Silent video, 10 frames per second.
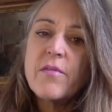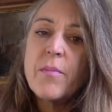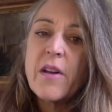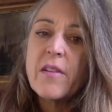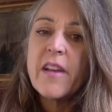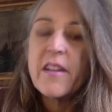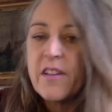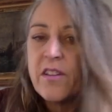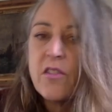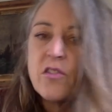about
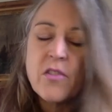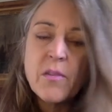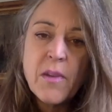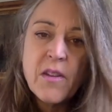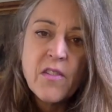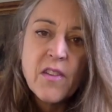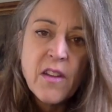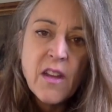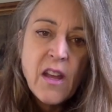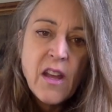lately, you know, Jordan Peterson,